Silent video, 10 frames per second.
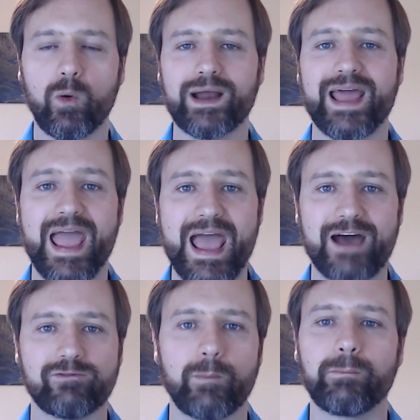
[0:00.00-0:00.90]
want to
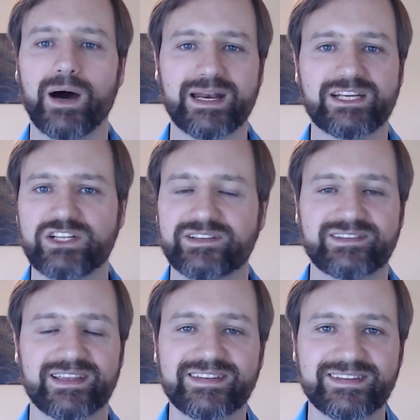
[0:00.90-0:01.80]
have money
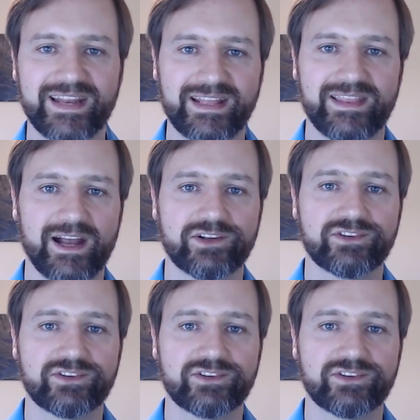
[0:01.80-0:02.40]
just sitting there.